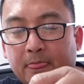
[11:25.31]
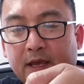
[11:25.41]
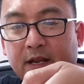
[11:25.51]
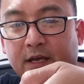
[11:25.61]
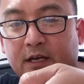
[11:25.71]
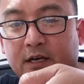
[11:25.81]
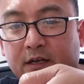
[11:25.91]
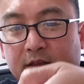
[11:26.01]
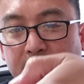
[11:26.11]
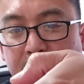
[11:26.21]
Then I
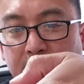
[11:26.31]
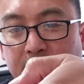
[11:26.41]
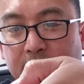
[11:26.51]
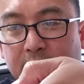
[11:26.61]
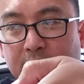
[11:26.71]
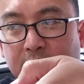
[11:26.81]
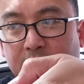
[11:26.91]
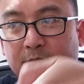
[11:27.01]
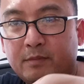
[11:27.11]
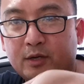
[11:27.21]
cut
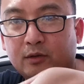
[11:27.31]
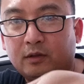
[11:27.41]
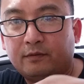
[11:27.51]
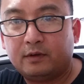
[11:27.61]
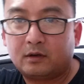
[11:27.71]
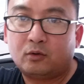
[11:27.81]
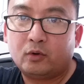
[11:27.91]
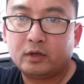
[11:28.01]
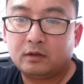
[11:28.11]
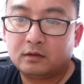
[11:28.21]
the middle of the
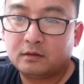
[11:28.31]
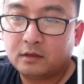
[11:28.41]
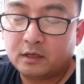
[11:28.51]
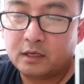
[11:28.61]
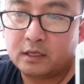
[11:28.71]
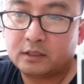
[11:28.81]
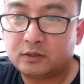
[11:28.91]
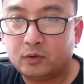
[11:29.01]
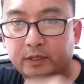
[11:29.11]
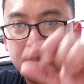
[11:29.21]
coil
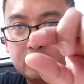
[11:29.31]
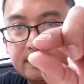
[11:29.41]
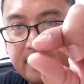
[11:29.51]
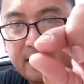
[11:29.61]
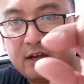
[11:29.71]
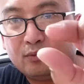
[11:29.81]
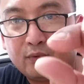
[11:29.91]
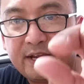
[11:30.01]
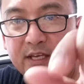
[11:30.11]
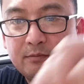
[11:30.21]
so it looks like a
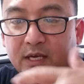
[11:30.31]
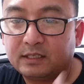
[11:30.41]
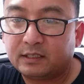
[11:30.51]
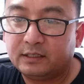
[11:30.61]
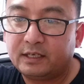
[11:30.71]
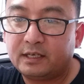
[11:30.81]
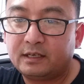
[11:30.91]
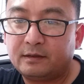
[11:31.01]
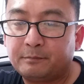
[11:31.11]
ring basically.